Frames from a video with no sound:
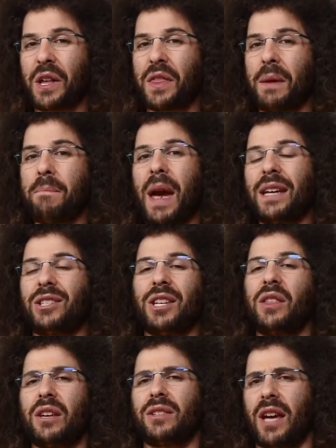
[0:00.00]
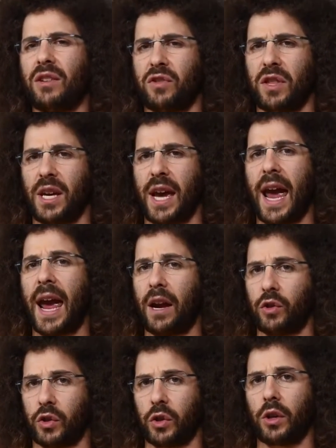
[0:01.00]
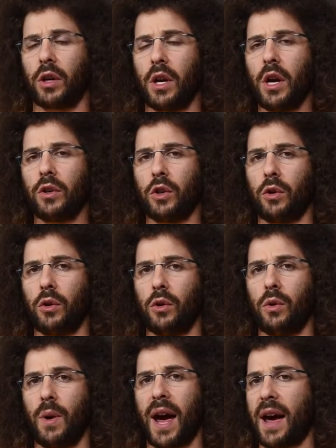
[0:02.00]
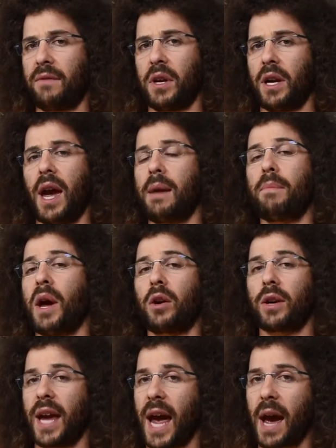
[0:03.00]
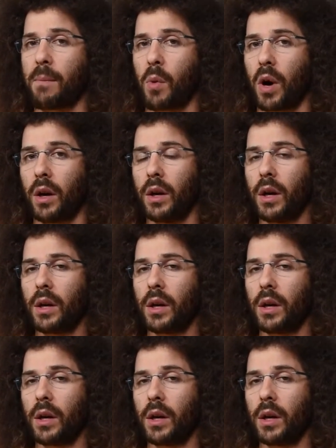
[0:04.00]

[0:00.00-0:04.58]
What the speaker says: that may see this as the answer to having a better camera.